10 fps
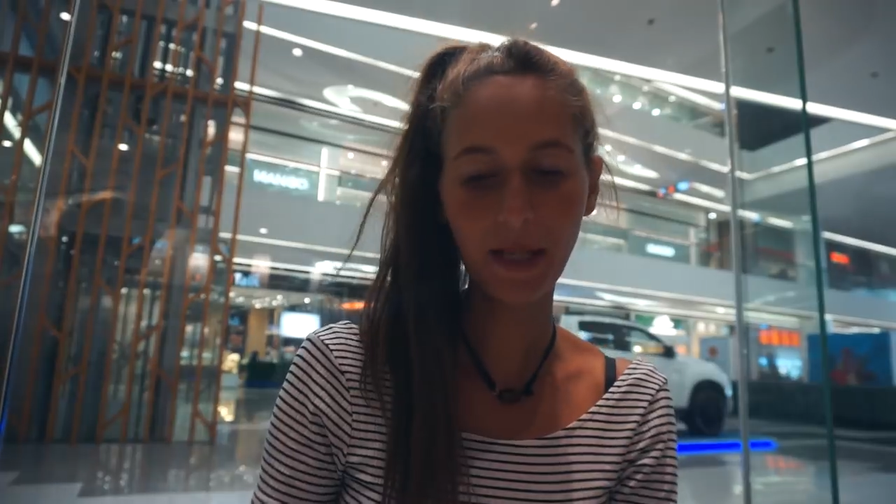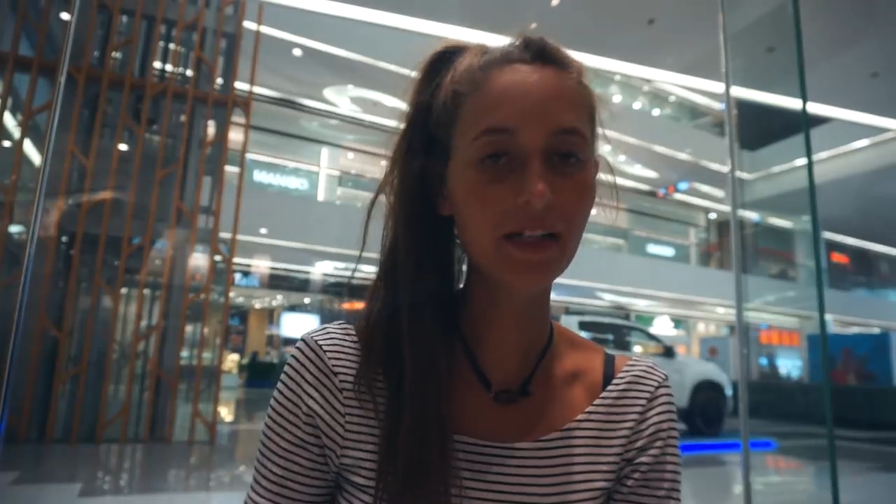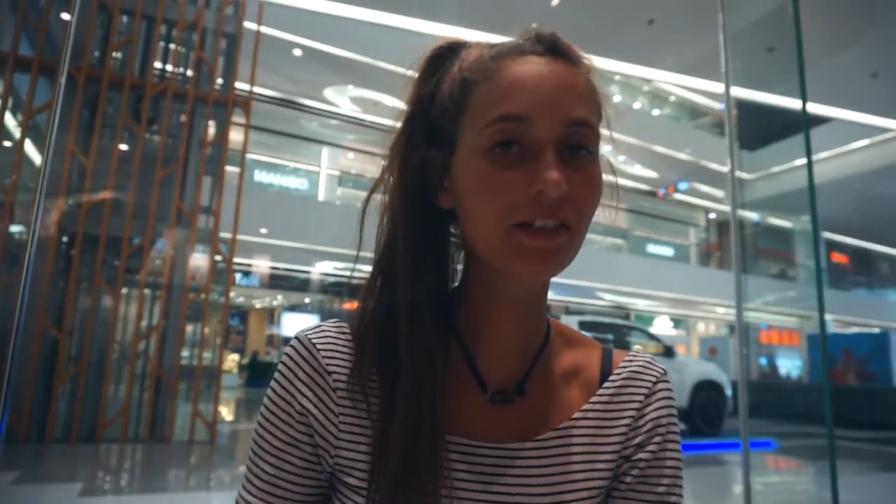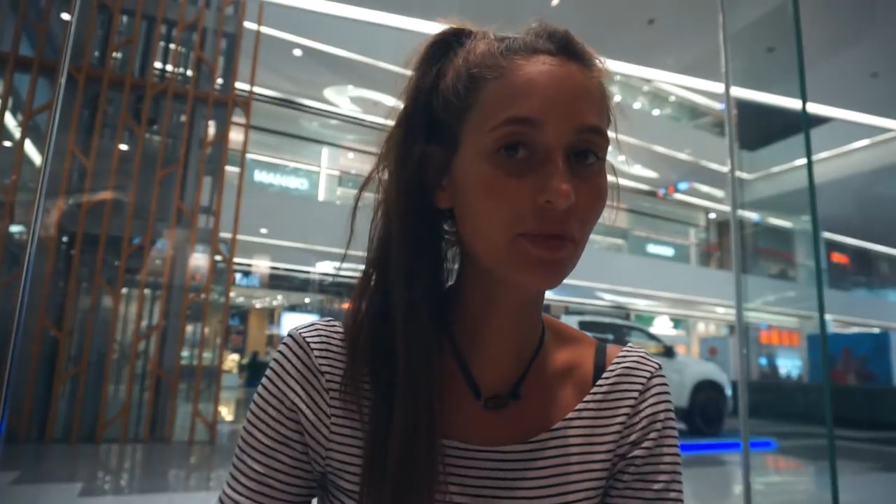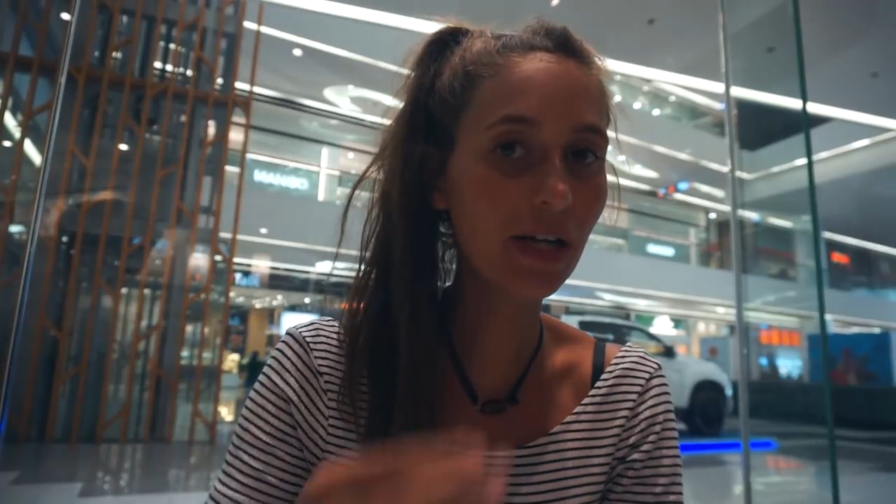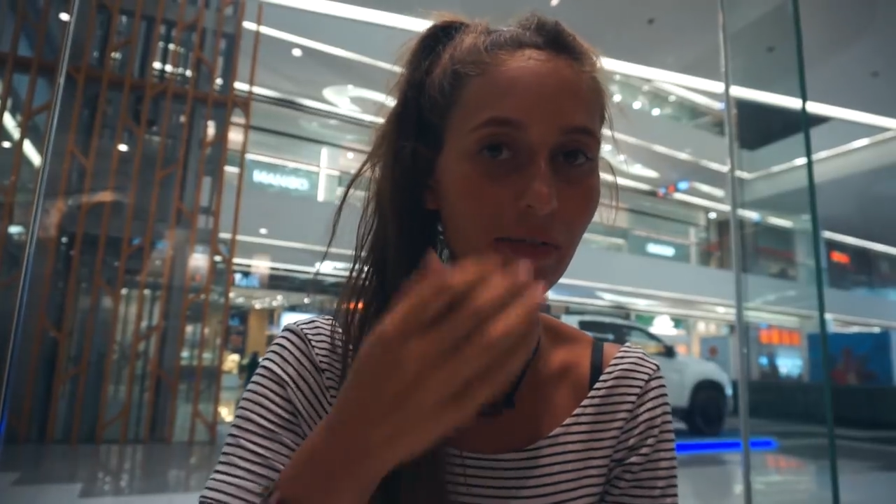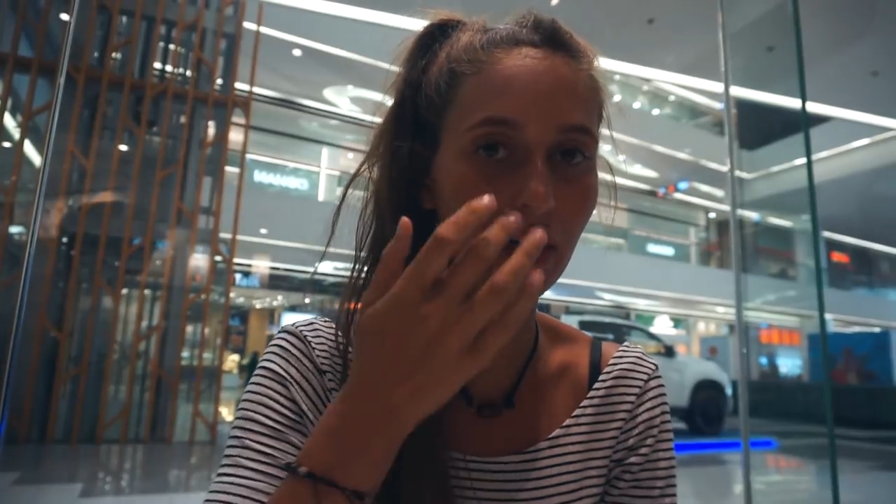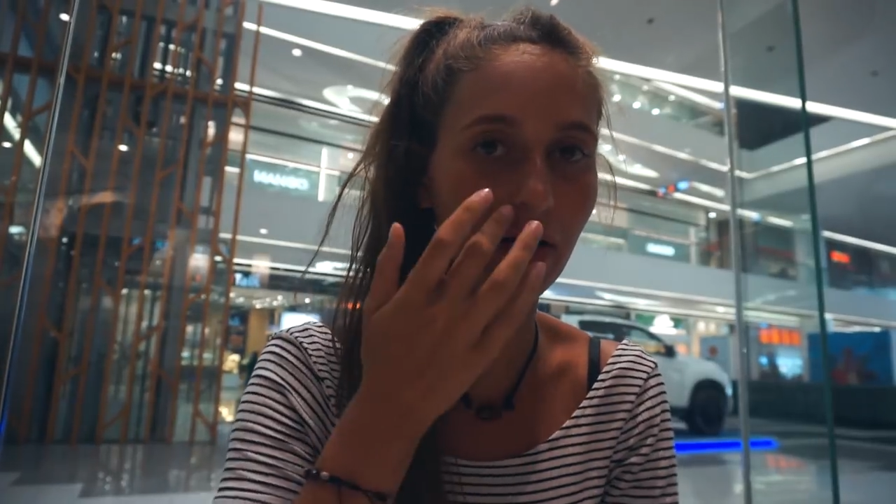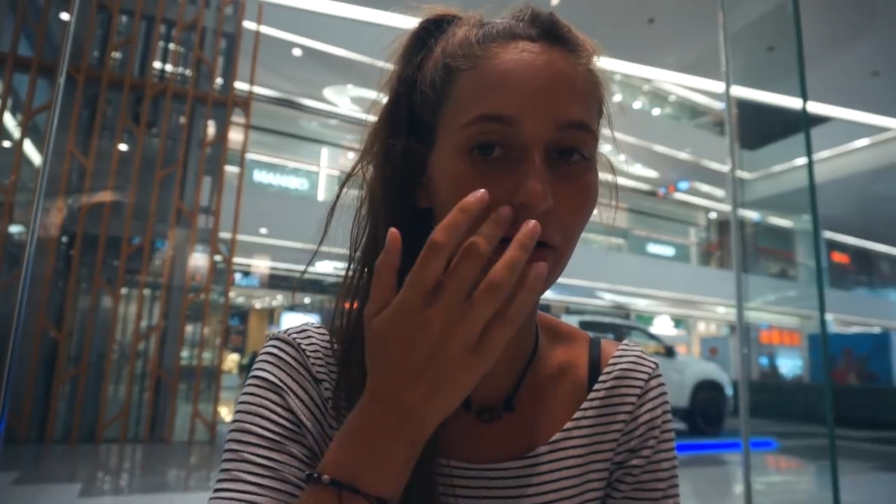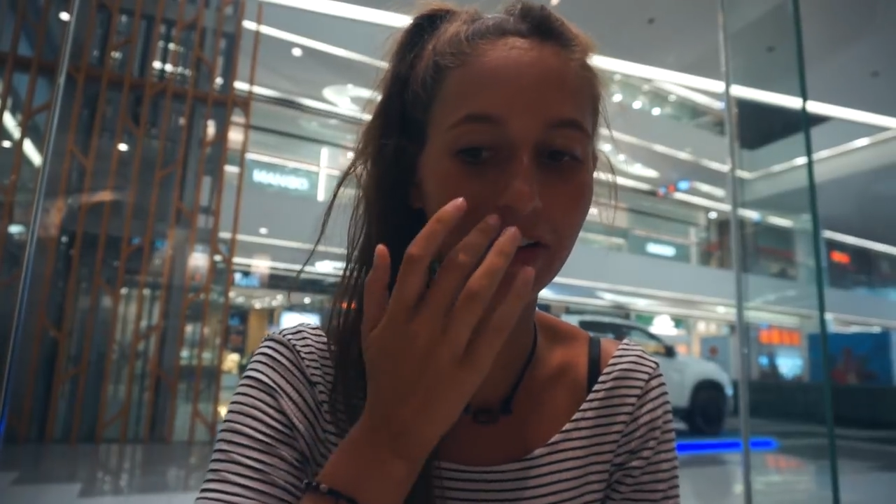It's really,
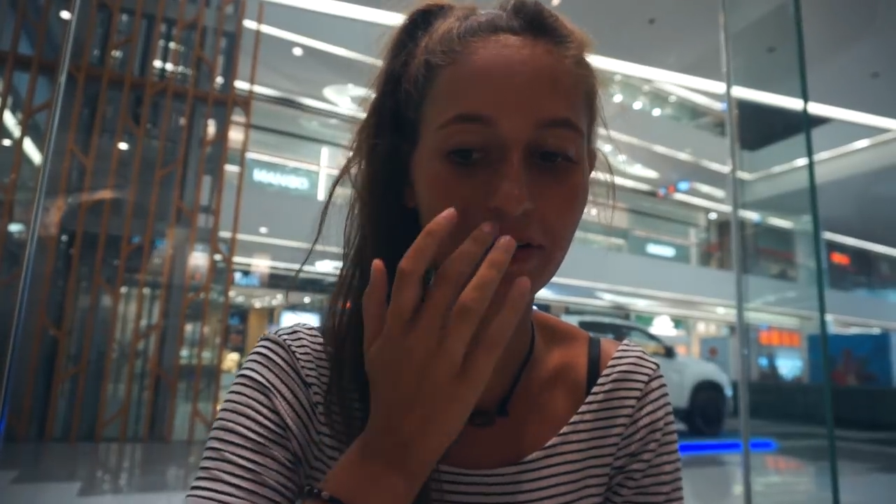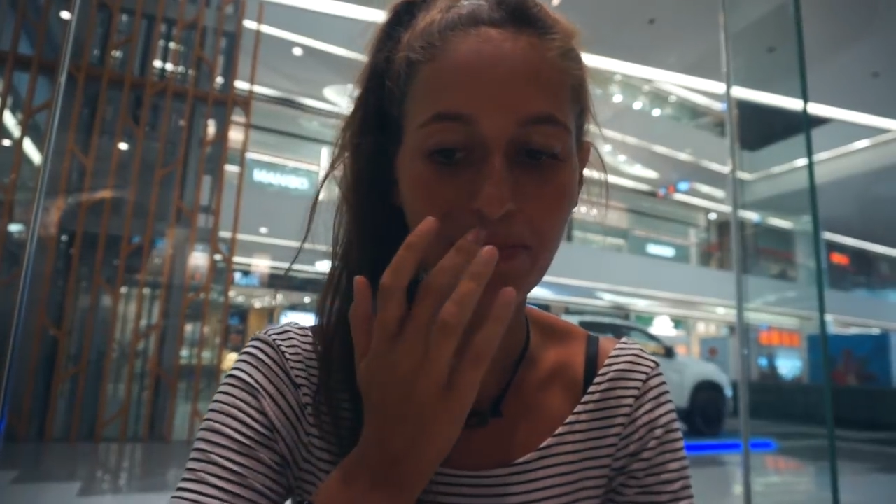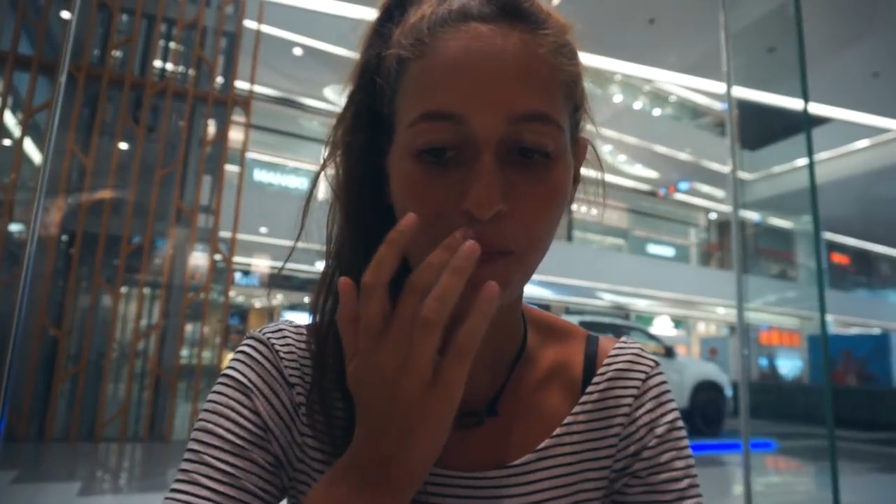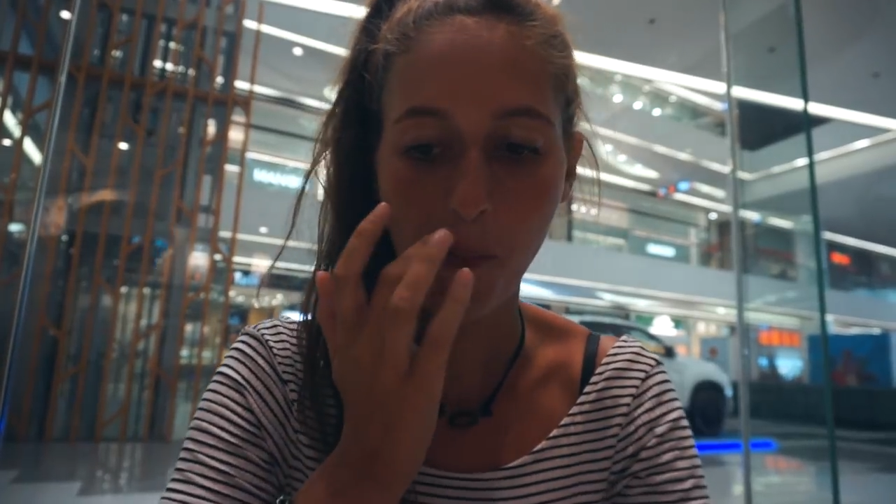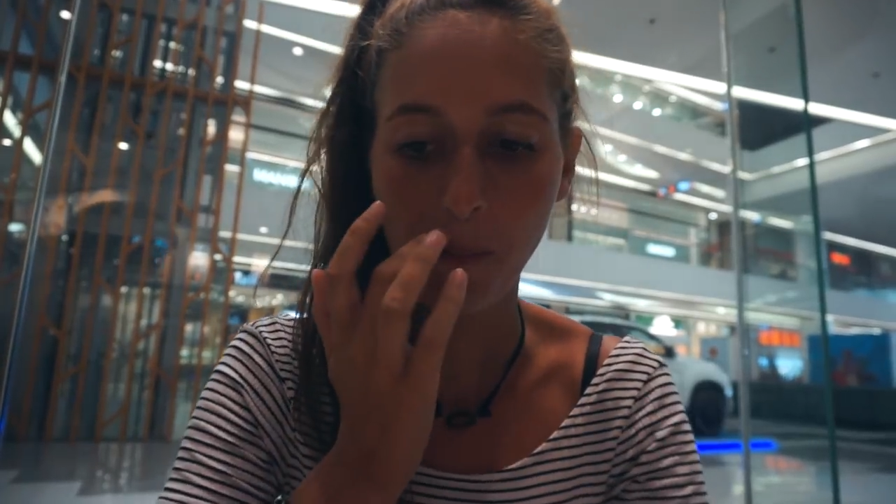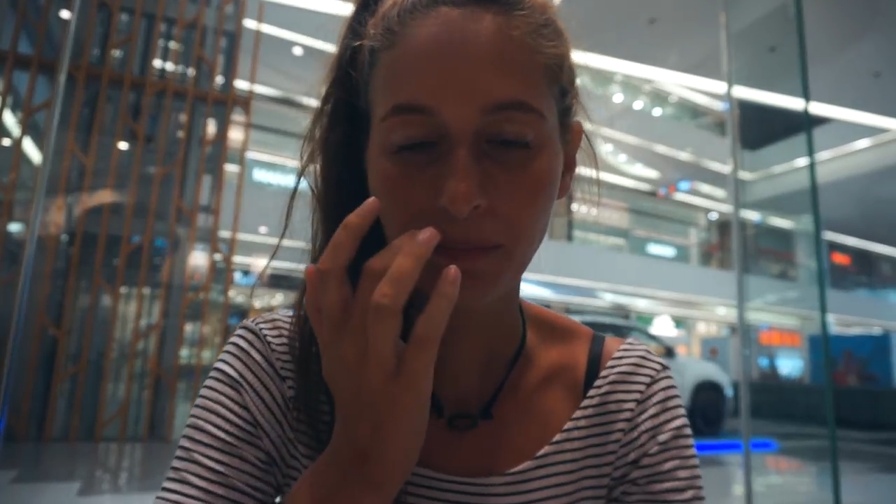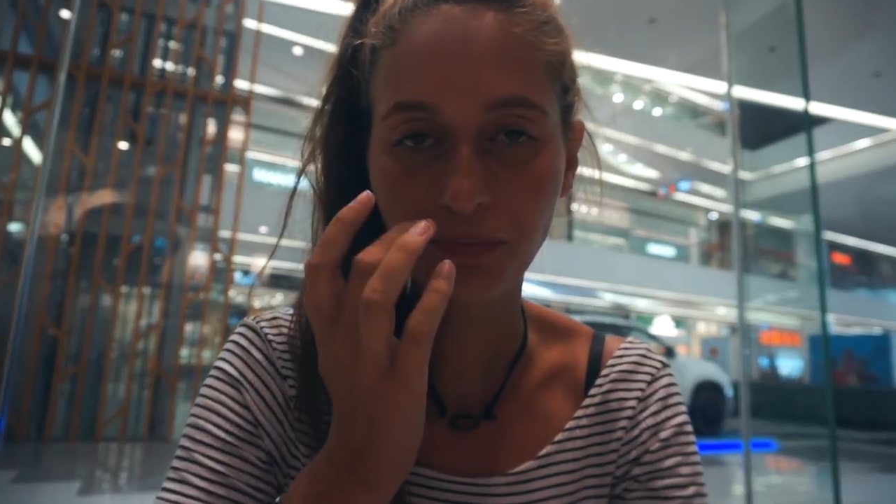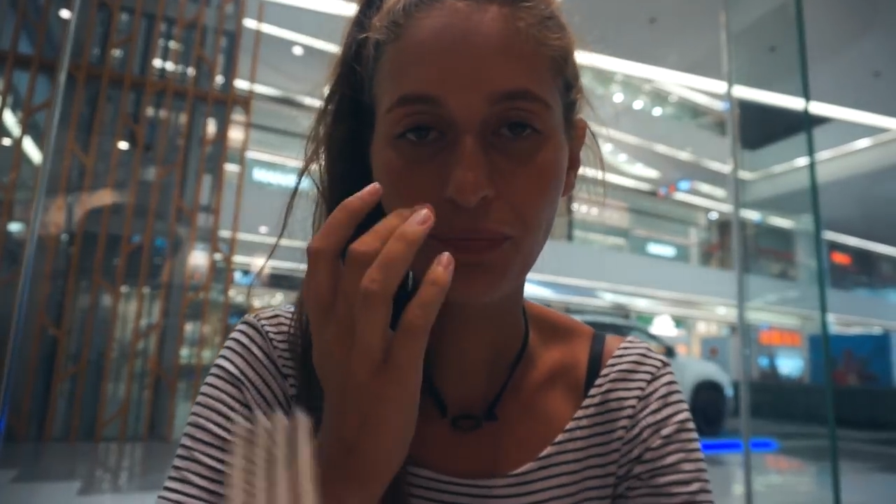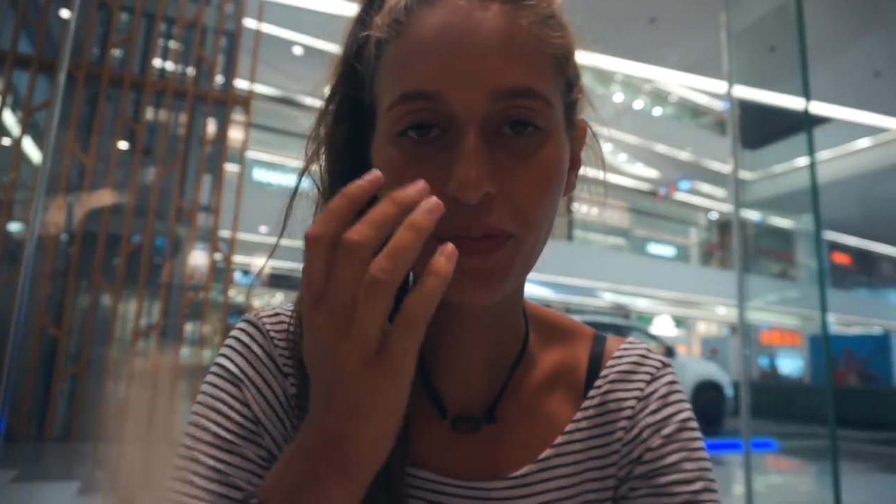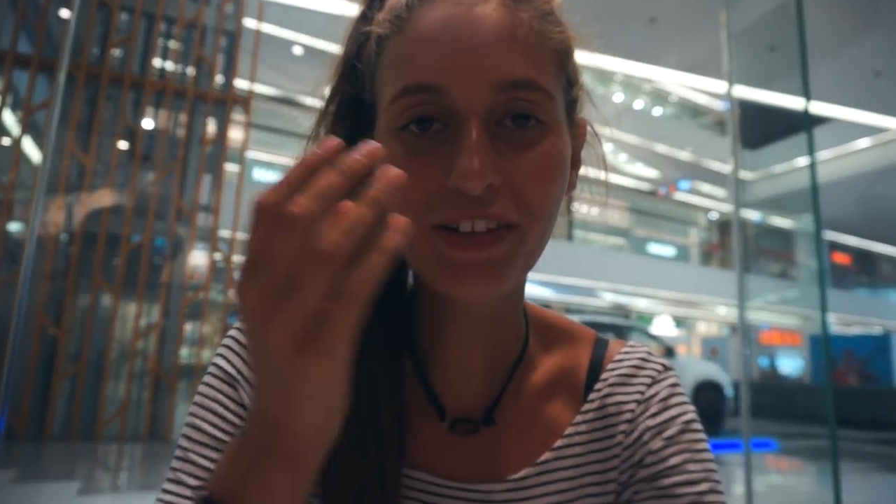really good.
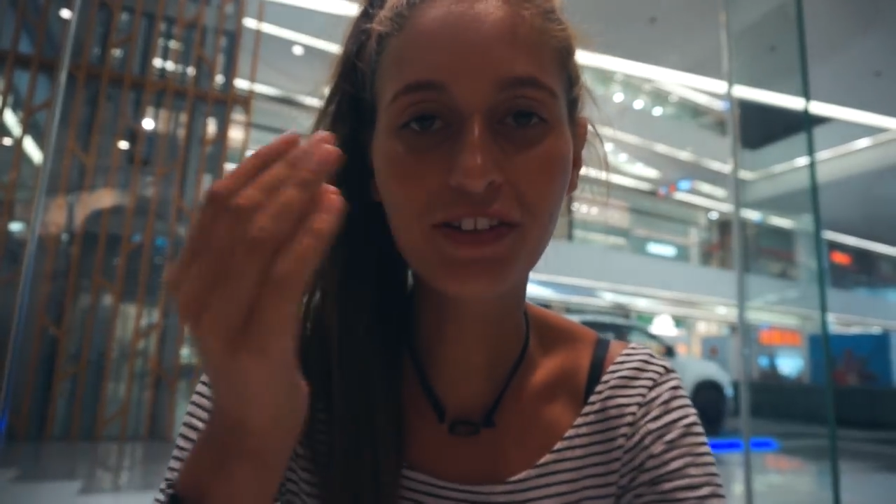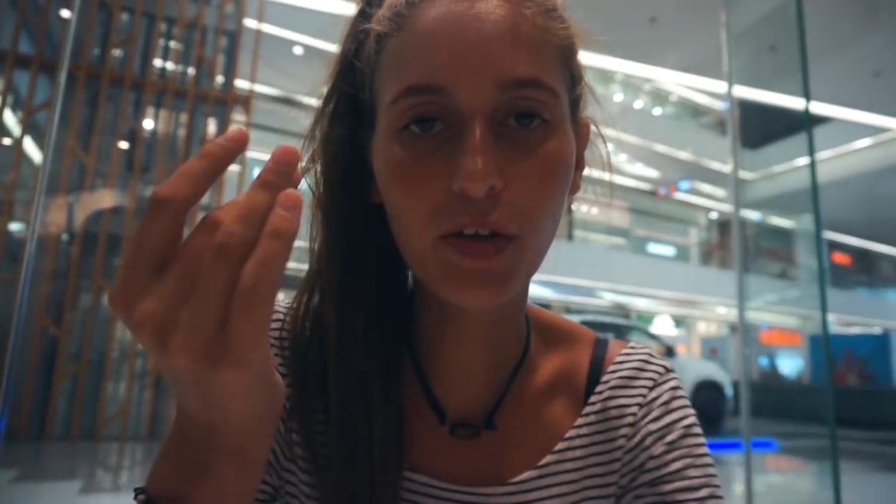It's